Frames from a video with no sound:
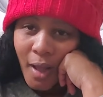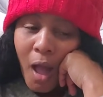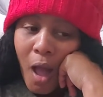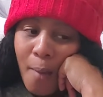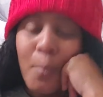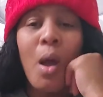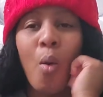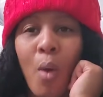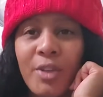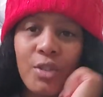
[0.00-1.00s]
um
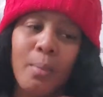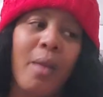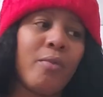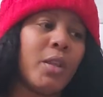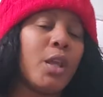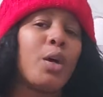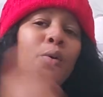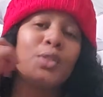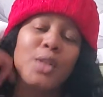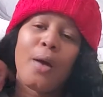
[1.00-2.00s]
watching my
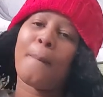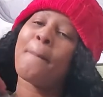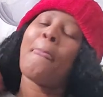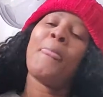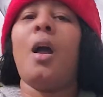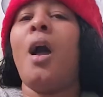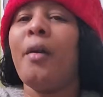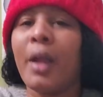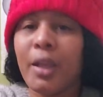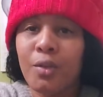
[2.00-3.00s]
video. So all
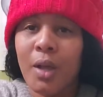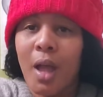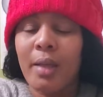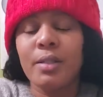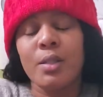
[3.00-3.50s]
right, you guys,